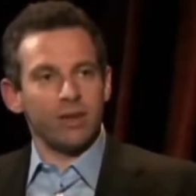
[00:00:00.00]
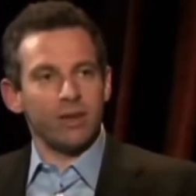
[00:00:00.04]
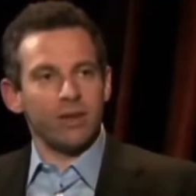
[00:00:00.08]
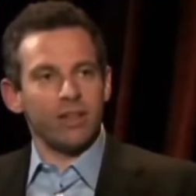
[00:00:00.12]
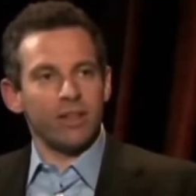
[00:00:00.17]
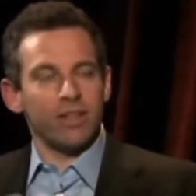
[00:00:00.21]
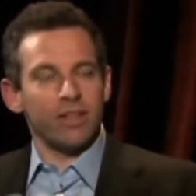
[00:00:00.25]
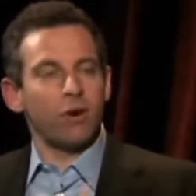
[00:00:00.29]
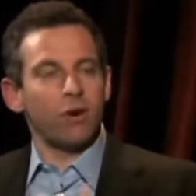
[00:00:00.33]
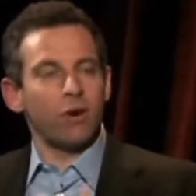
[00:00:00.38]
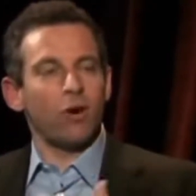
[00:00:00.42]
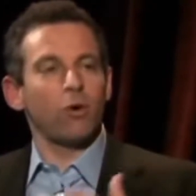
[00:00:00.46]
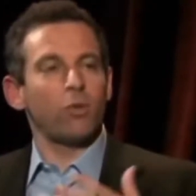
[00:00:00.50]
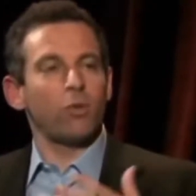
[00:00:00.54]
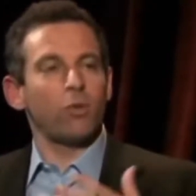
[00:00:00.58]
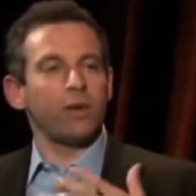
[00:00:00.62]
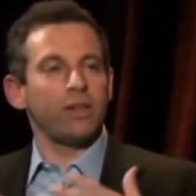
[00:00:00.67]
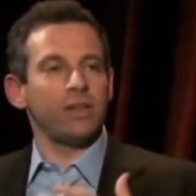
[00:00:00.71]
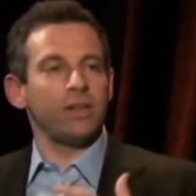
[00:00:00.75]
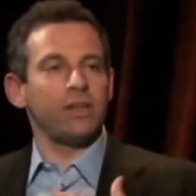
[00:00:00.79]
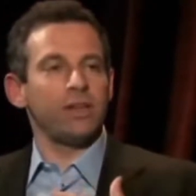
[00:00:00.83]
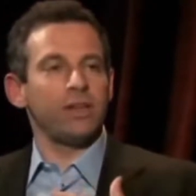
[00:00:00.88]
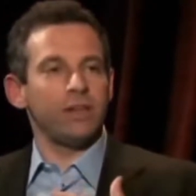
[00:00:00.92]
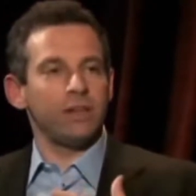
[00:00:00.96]
and that's all
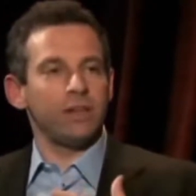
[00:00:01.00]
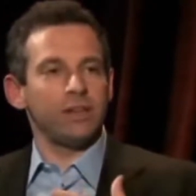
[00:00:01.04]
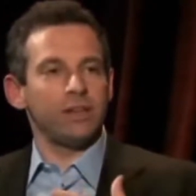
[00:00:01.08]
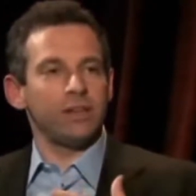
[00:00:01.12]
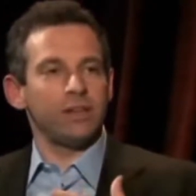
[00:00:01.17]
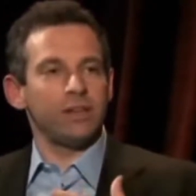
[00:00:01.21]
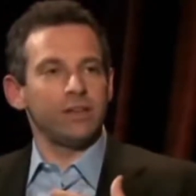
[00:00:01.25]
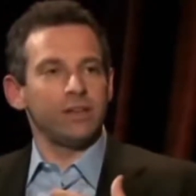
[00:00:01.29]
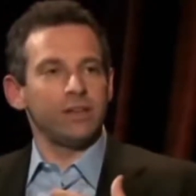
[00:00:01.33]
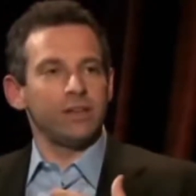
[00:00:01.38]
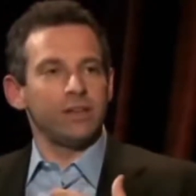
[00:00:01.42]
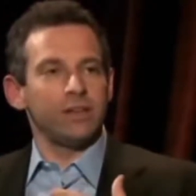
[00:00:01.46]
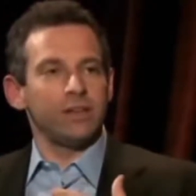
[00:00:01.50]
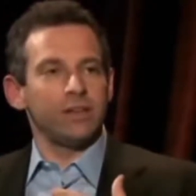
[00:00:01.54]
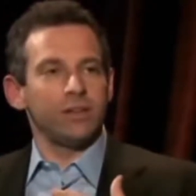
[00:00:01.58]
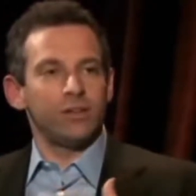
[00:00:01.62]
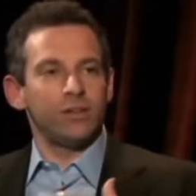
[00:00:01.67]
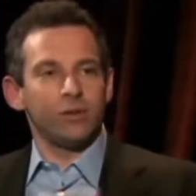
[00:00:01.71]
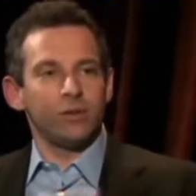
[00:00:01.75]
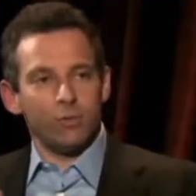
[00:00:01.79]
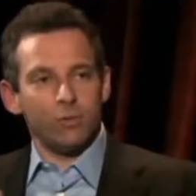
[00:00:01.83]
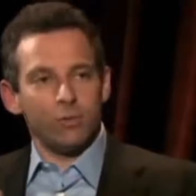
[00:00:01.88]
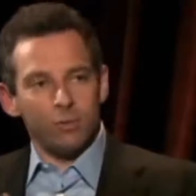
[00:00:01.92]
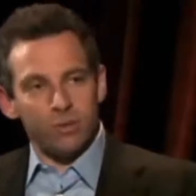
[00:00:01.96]
we need
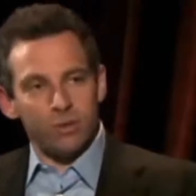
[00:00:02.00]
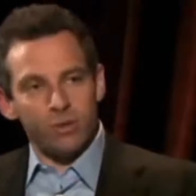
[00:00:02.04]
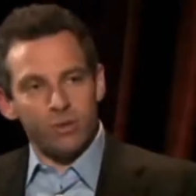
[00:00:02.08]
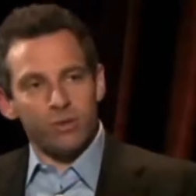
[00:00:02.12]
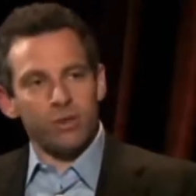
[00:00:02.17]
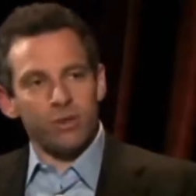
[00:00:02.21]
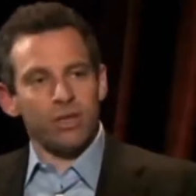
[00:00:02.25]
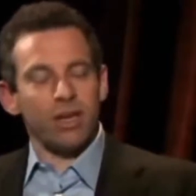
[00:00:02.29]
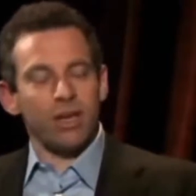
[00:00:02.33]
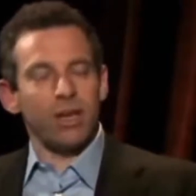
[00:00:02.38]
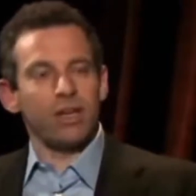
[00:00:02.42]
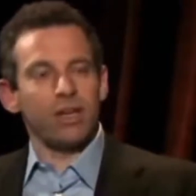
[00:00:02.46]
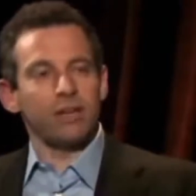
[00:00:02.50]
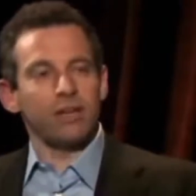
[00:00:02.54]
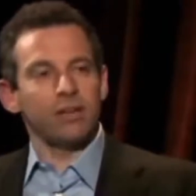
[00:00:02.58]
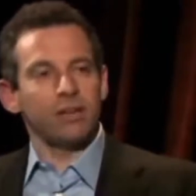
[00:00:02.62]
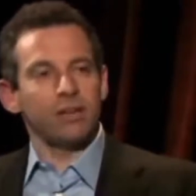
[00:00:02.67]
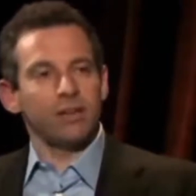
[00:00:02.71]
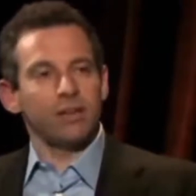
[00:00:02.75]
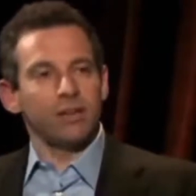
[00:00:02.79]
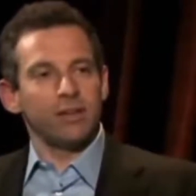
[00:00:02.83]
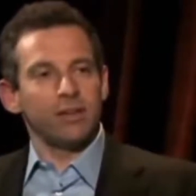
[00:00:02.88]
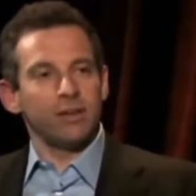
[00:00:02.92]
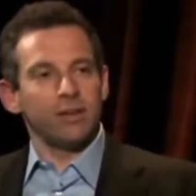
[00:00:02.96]
to
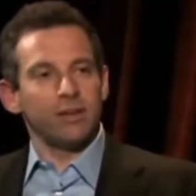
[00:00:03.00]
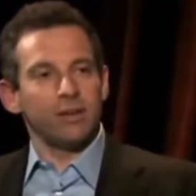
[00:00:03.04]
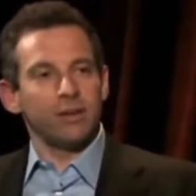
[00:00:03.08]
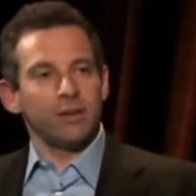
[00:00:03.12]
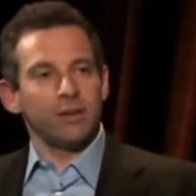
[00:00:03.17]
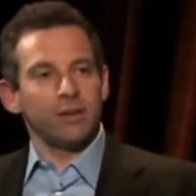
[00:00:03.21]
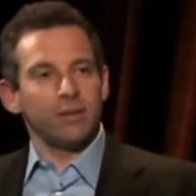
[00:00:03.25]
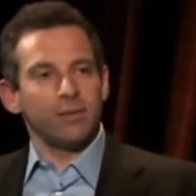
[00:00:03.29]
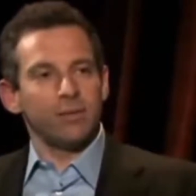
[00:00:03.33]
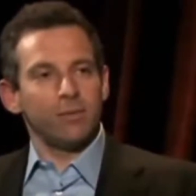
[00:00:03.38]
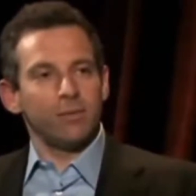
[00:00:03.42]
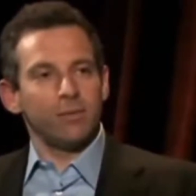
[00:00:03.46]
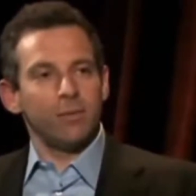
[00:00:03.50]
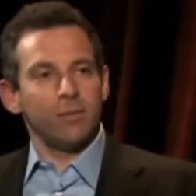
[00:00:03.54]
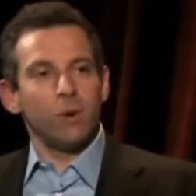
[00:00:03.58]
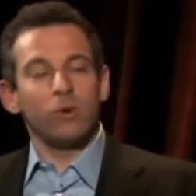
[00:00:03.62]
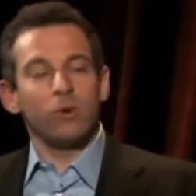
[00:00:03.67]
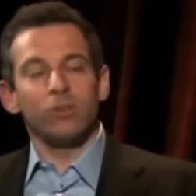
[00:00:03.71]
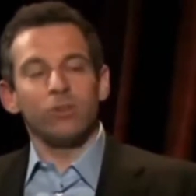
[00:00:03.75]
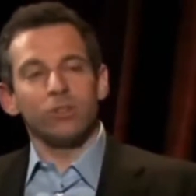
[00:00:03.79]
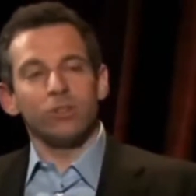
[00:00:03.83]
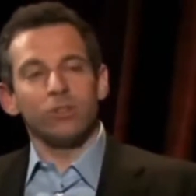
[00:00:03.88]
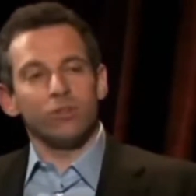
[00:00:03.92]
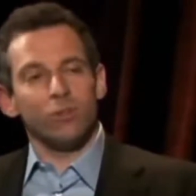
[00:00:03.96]
repudiate
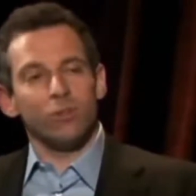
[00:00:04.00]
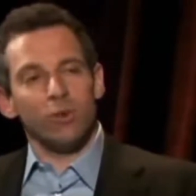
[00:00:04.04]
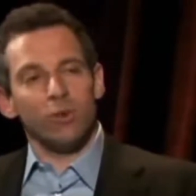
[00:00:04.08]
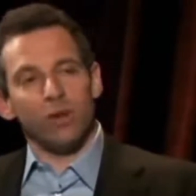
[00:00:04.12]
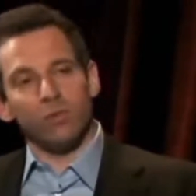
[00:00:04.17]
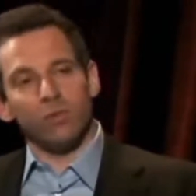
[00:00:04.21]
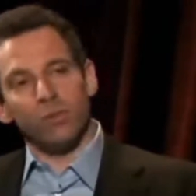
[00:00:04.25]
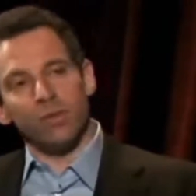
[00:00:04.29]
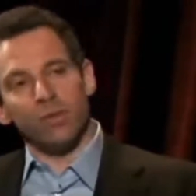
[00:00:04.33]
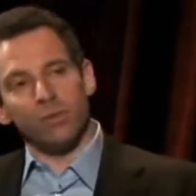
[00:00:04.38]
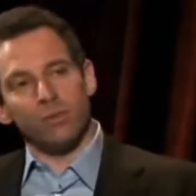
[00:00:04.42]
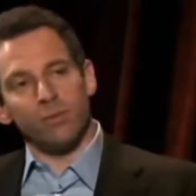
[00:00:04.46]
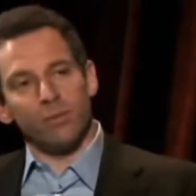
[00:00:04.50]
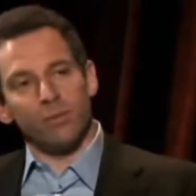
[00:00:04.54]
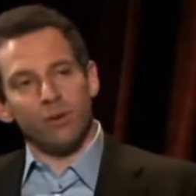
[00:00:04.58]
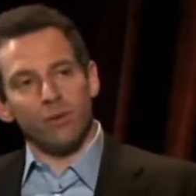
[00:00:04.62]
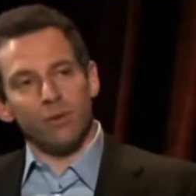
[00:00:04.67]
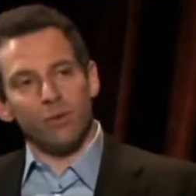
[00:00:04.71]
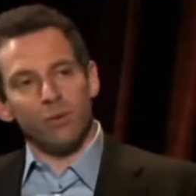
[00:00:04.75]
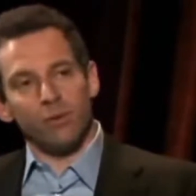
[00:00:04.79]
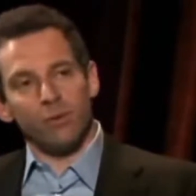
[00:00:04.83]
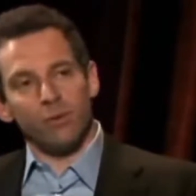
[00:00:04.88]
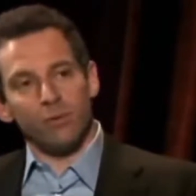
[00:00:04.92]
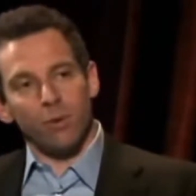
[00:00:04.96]
most of what,
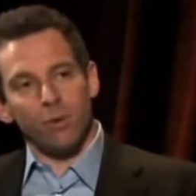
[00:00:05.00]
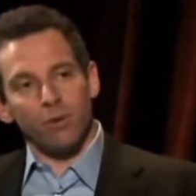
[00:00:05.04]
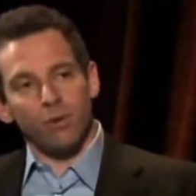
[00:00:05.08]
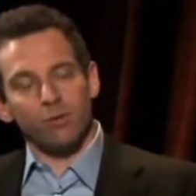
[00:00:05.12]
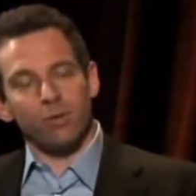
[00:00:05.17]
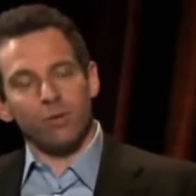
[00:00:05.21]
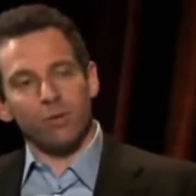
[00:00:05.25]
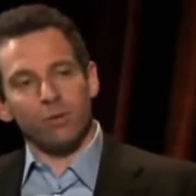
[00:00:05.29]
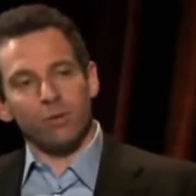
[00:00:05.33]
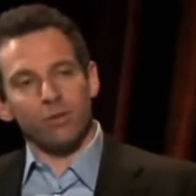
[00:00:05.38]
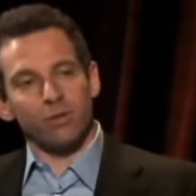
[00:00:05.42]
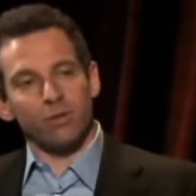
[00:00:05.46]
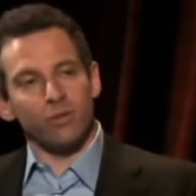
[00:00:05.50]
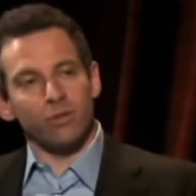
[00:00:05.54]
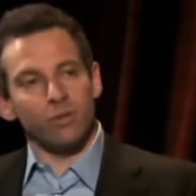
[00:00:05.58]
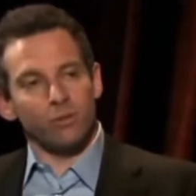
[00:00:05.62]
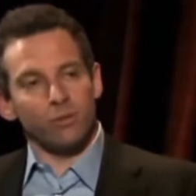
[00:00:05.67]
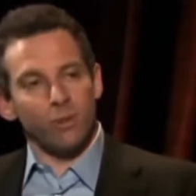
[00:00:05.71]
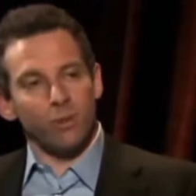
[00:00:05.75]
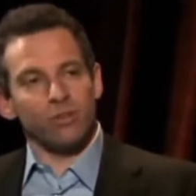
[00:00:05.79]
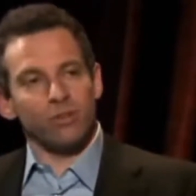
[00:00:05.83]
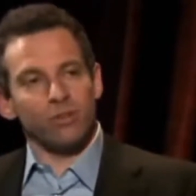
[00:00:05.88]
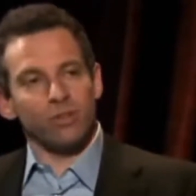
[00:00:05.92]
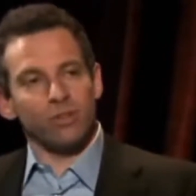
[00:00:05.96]
people, uh, what most people
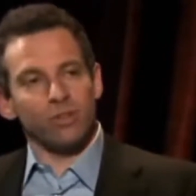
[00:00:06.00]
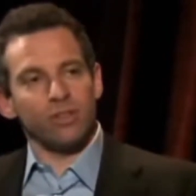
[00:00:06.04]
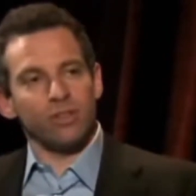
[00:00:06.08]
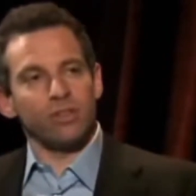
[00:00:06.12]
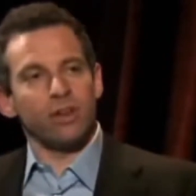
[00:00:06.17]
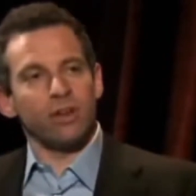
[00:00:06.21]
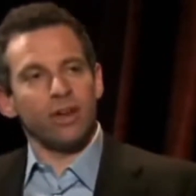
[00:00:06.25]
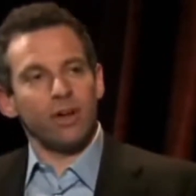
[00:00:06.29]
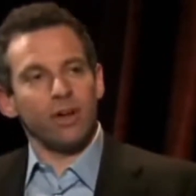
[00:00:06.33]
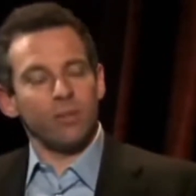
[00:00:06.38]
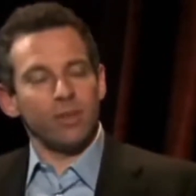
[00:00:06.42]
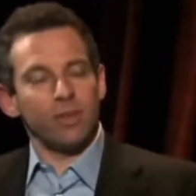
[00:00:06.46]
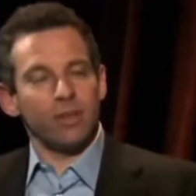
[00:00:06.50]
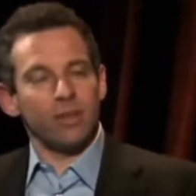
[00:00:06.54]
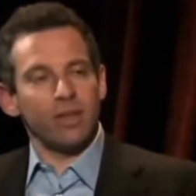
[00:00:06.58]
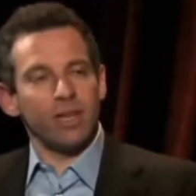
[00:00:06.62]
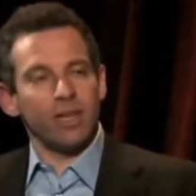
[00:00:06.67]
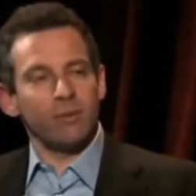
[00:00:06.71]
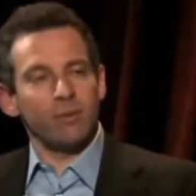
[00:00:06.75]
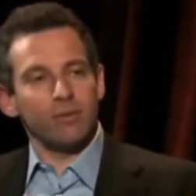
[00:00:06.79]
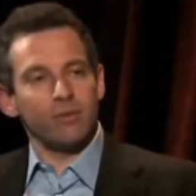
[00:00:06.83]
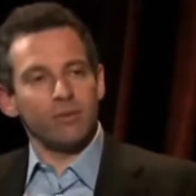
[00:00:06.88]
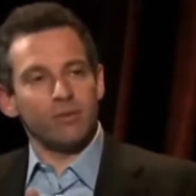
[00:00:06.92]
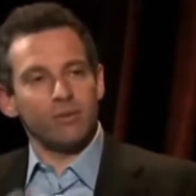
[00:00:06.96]
do most of the time in the
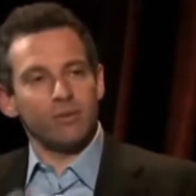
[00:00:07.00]
name